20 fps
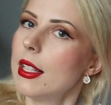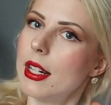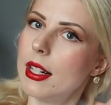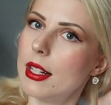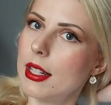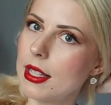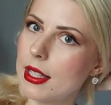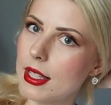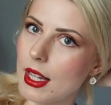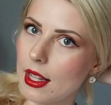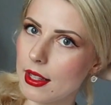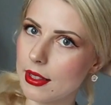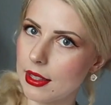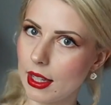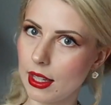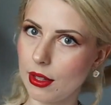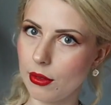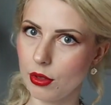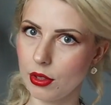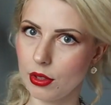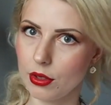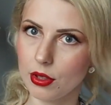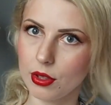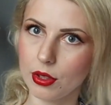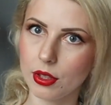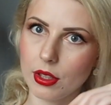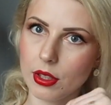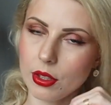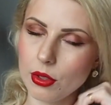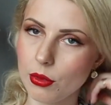hairstyle, they even
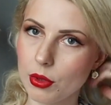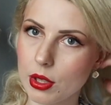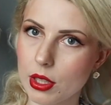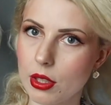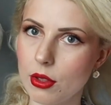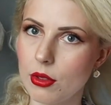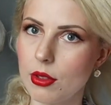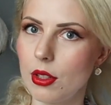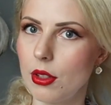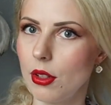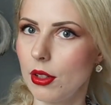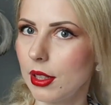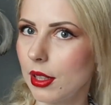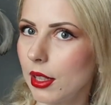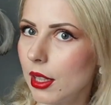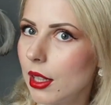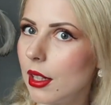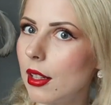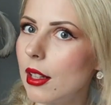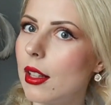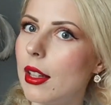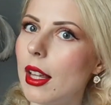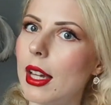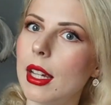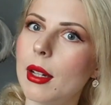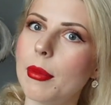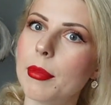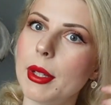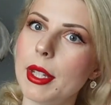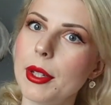was using, not
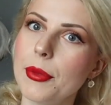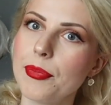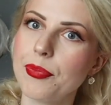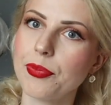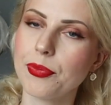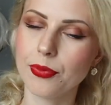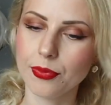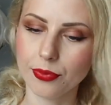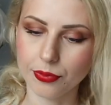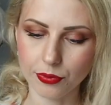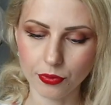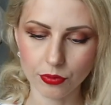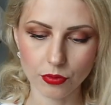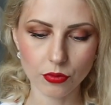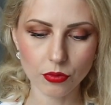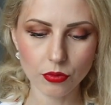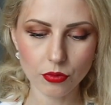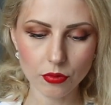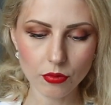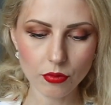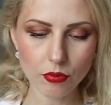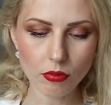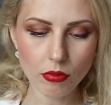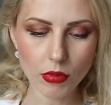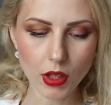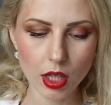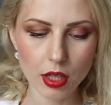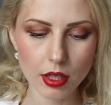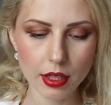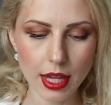like me,
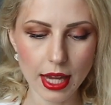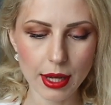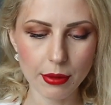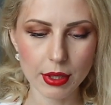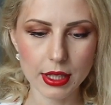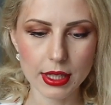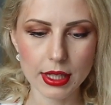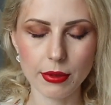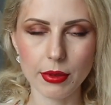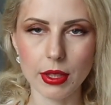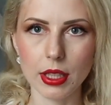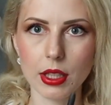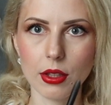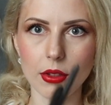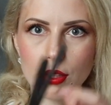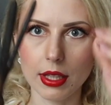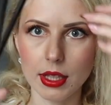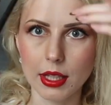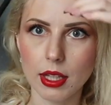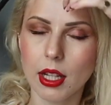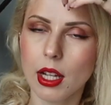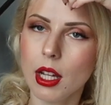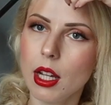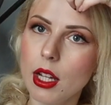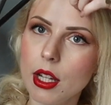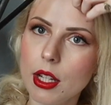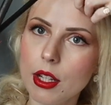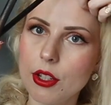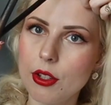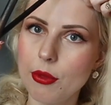they was even using
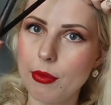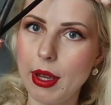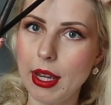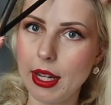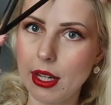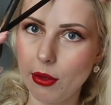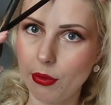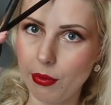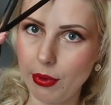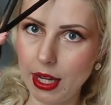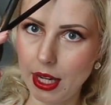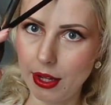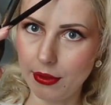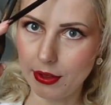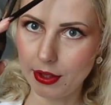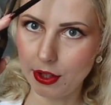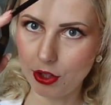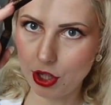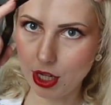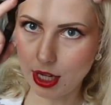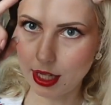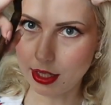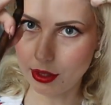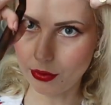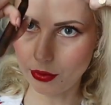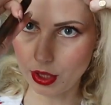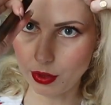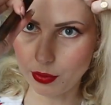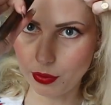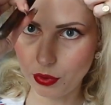to make a waves,
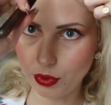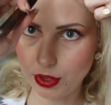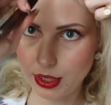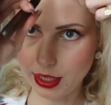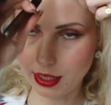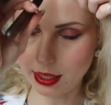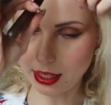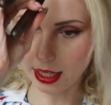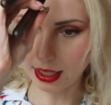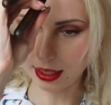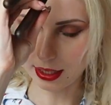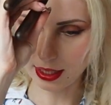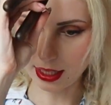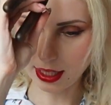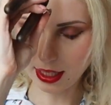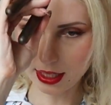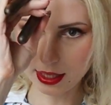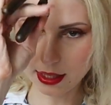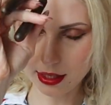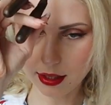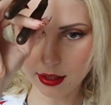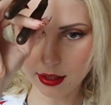just was putting like this